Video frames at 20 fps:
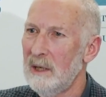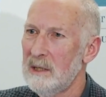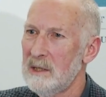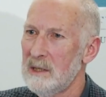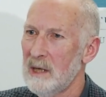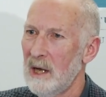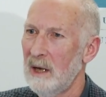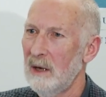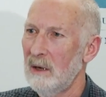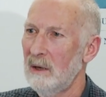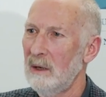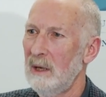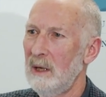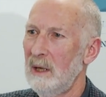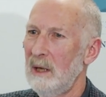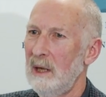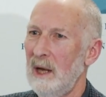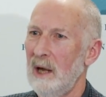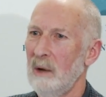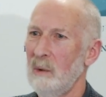So
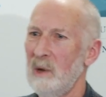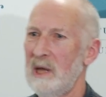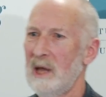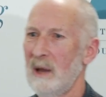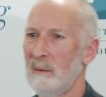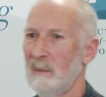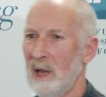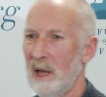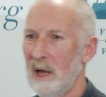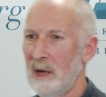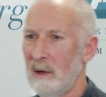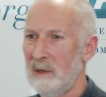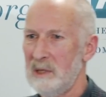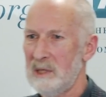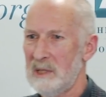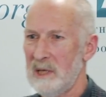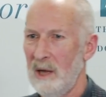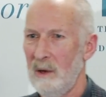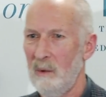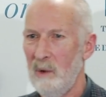here we come along and we
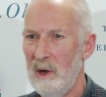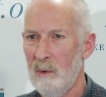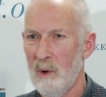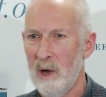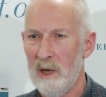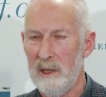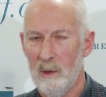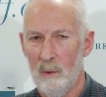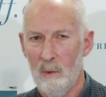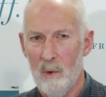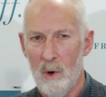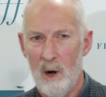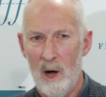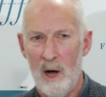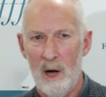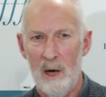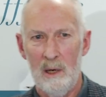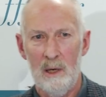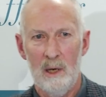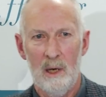say, we won the
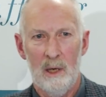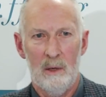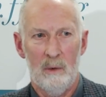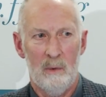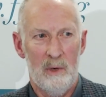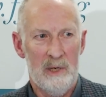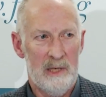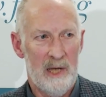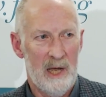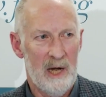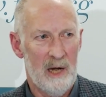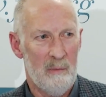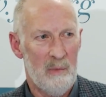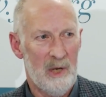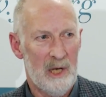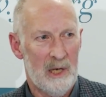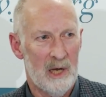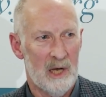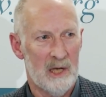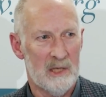war. We did it
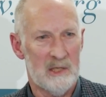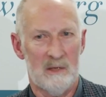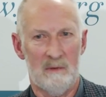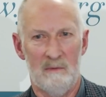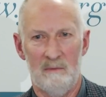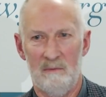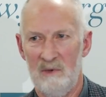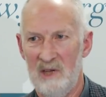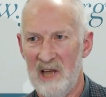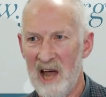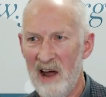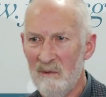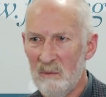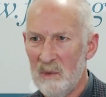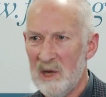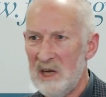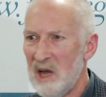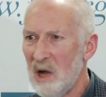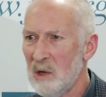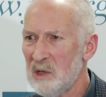because the
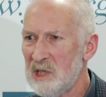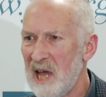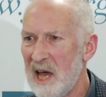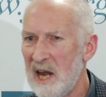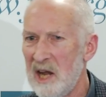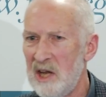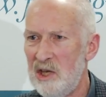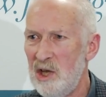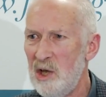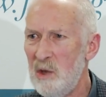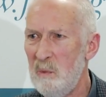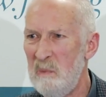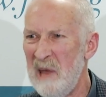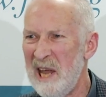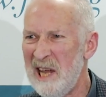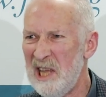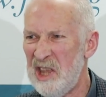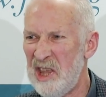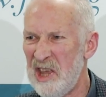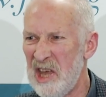government knows how to do
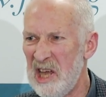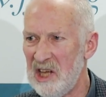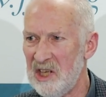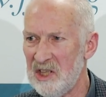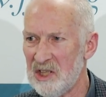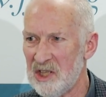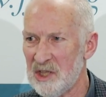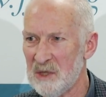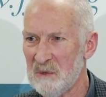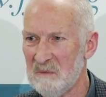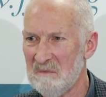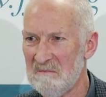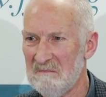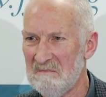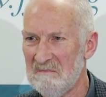big things.